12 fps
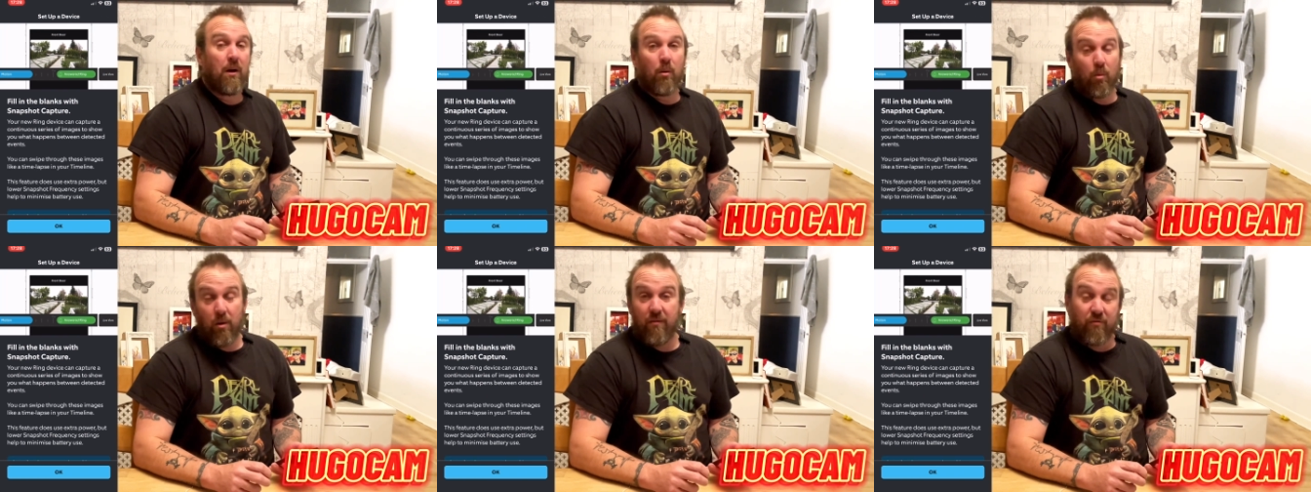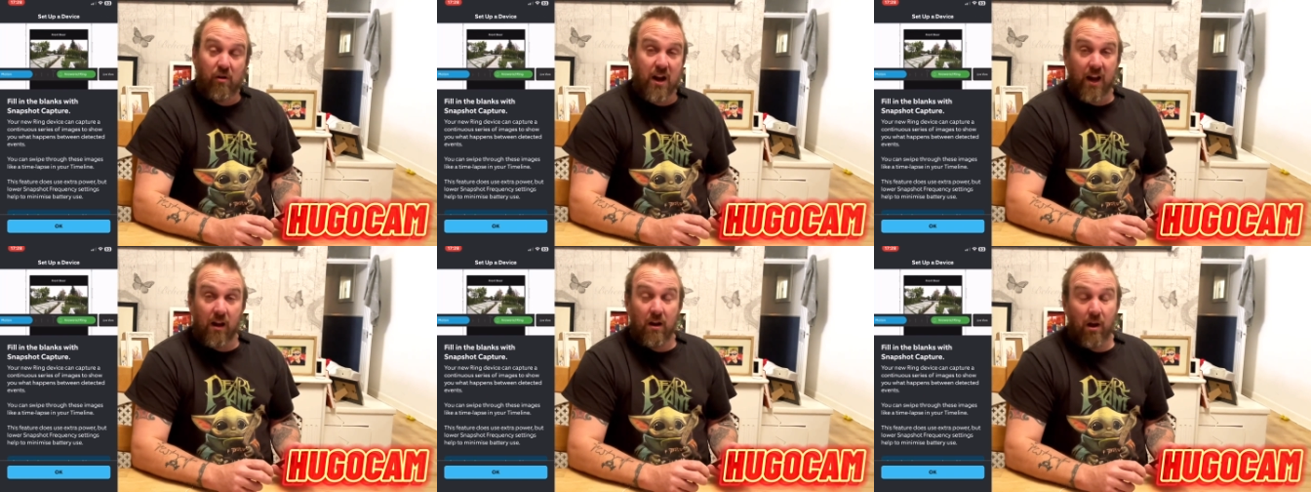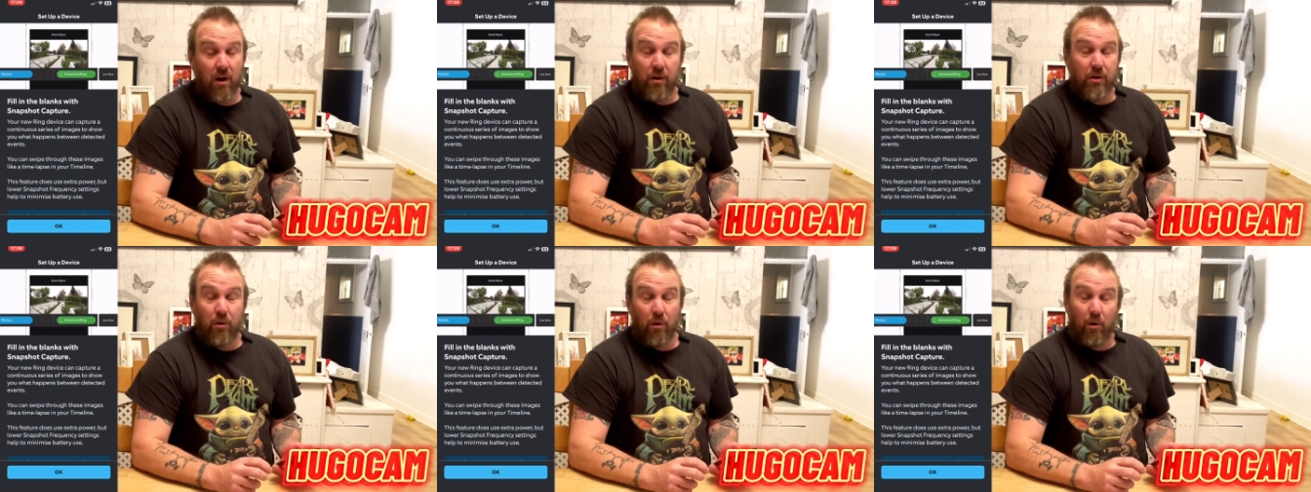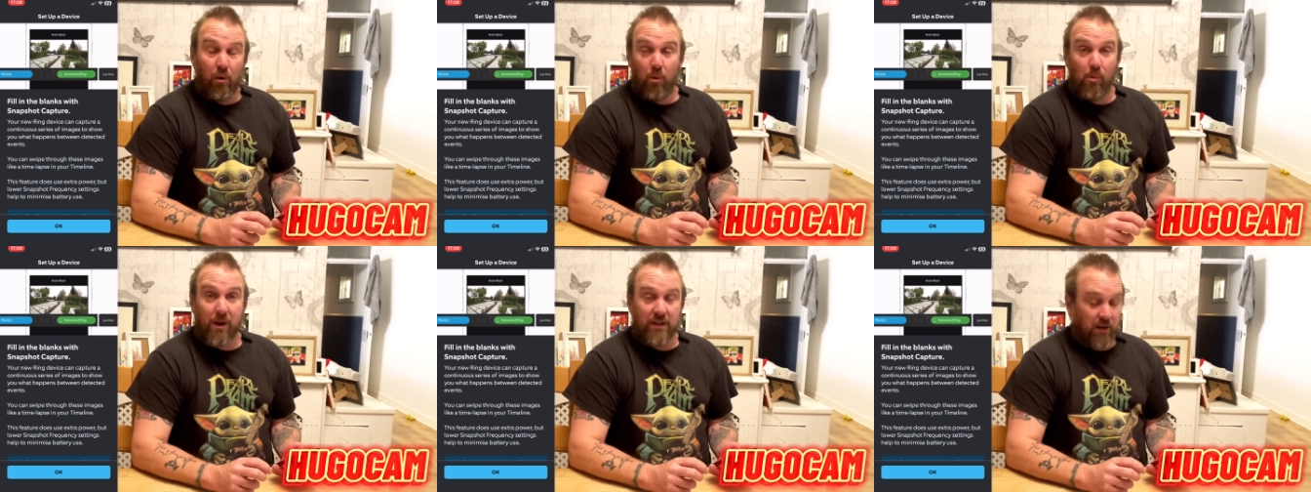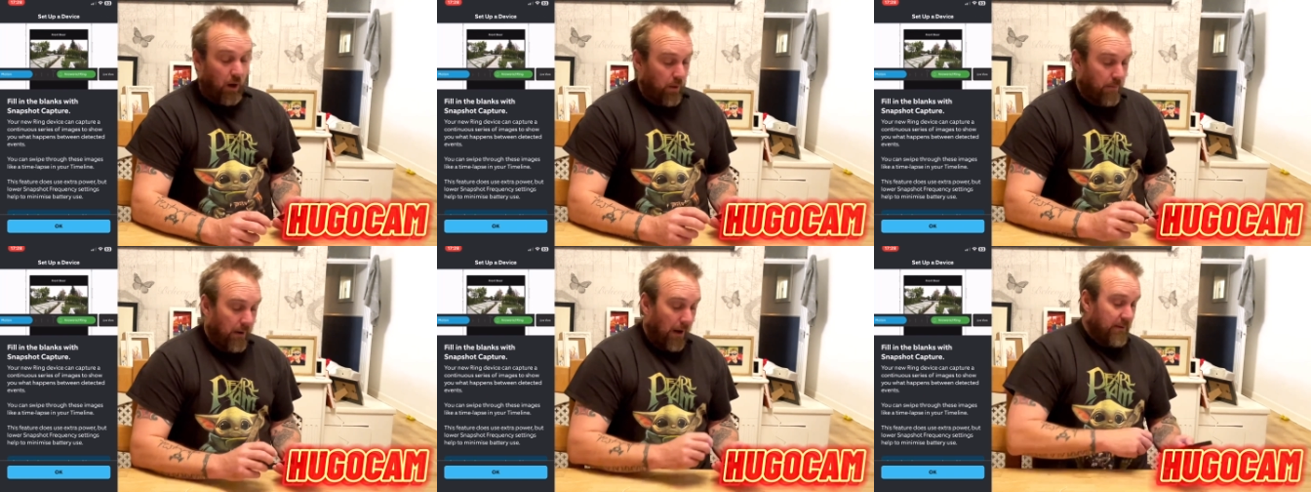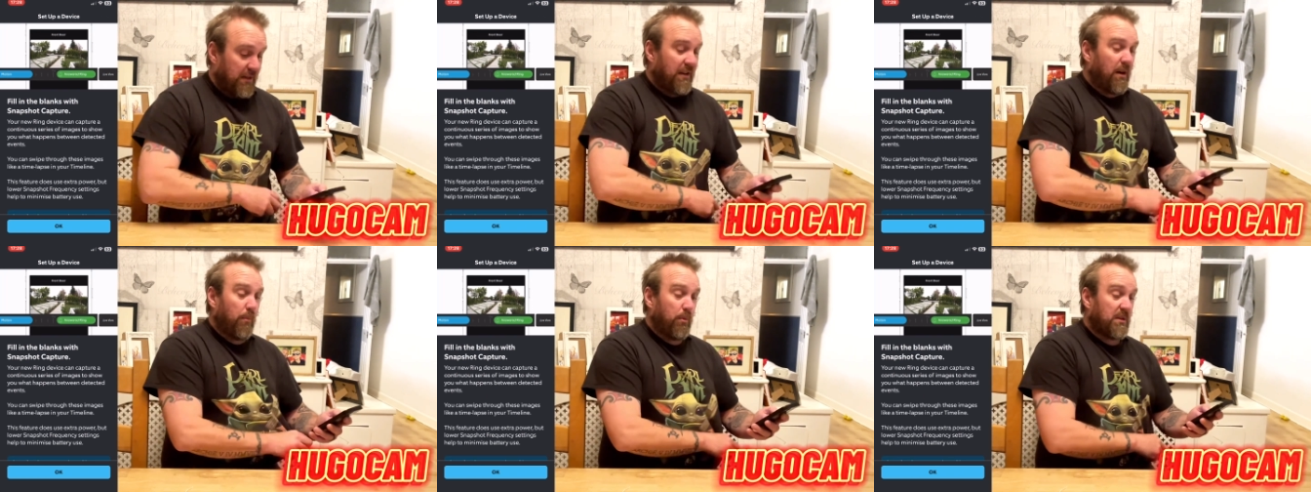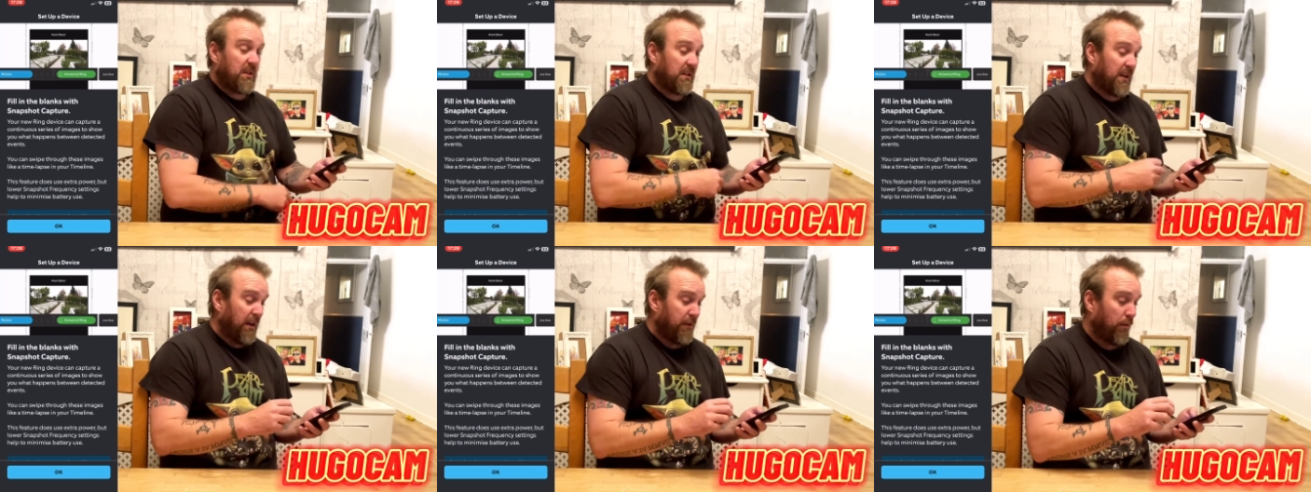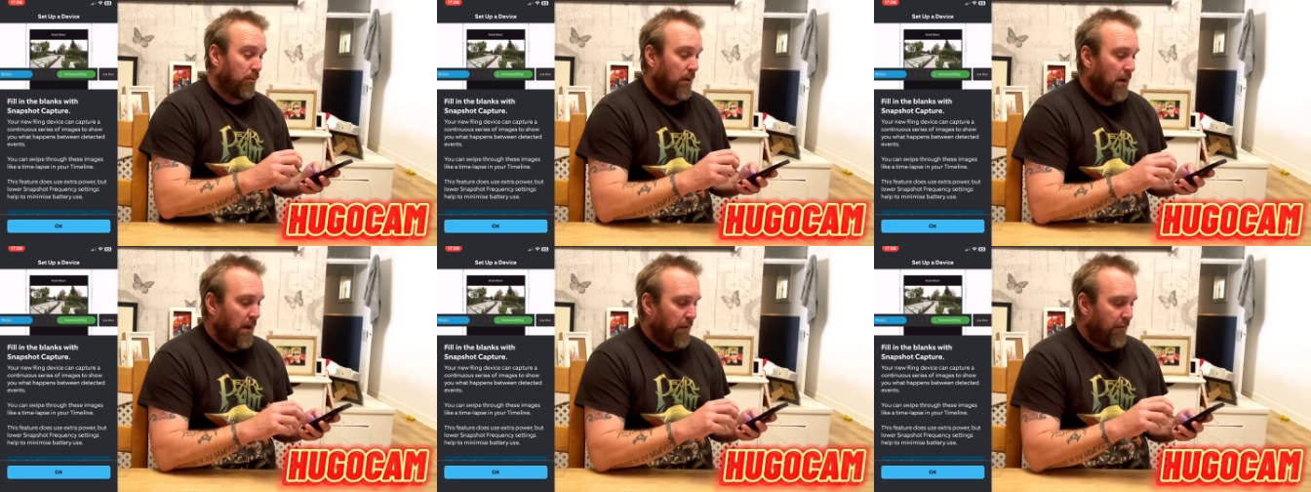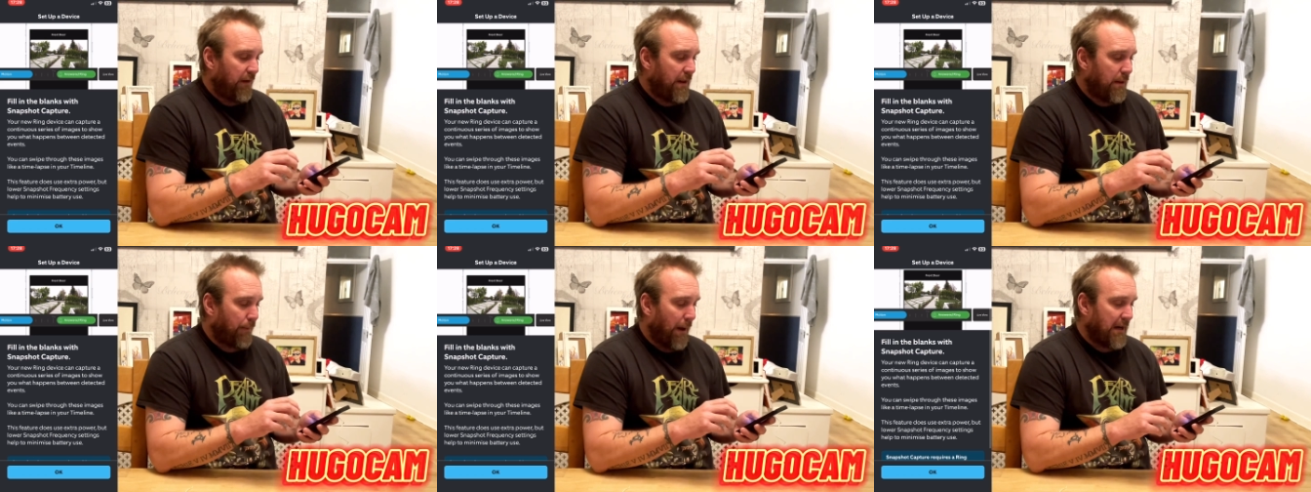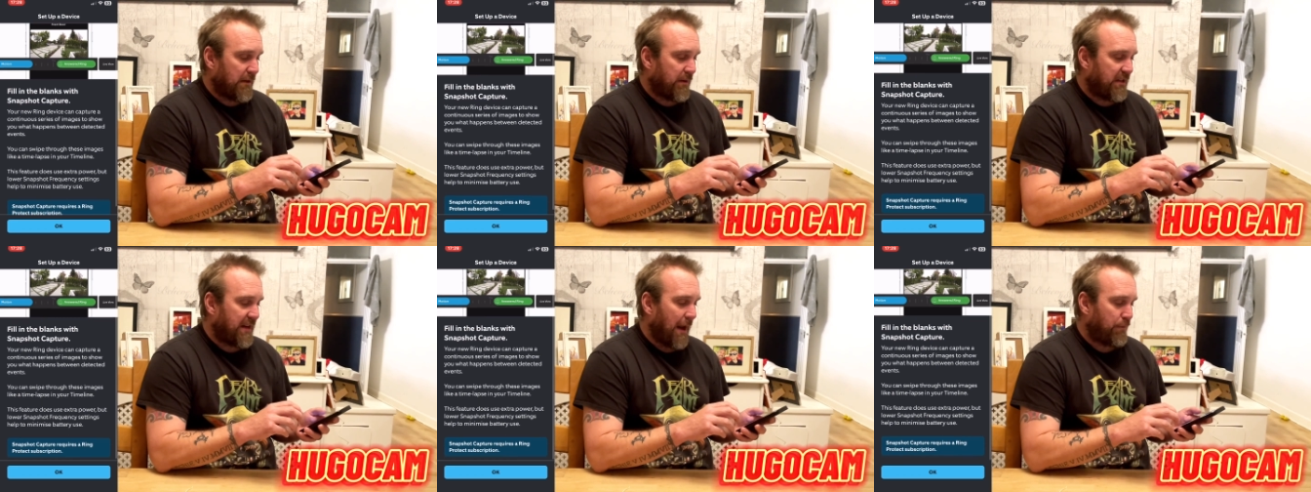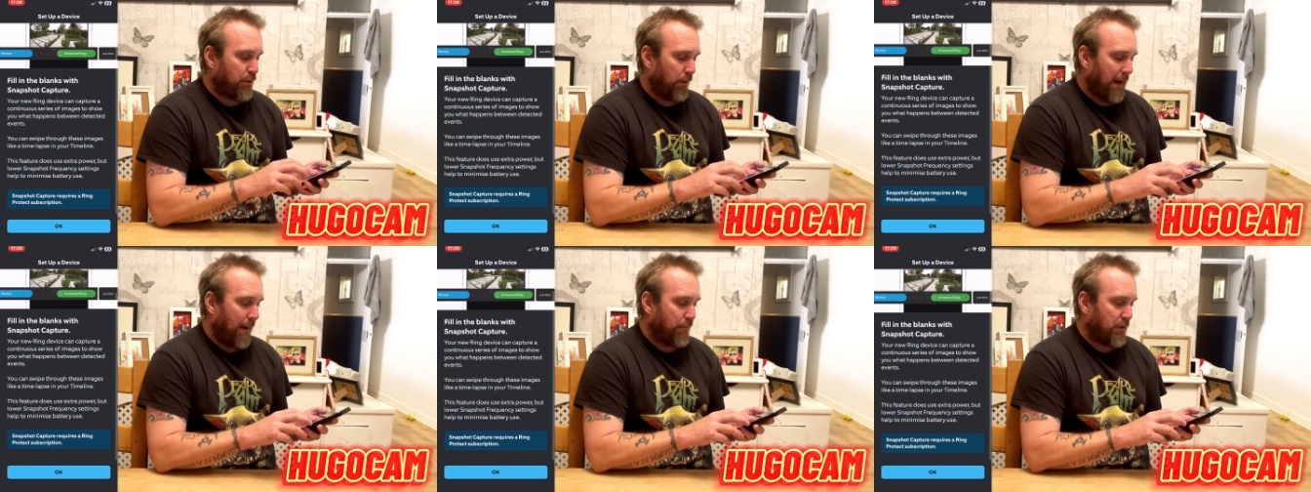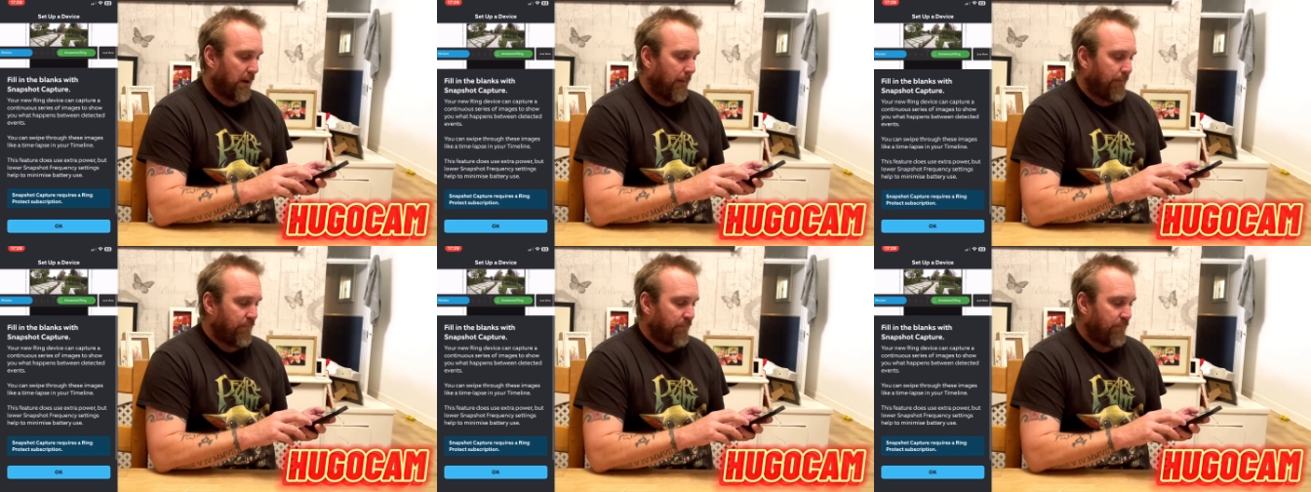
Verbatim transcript: With Ring, you're always home. Setup was successful. Fill in the blanks with snapshot capture.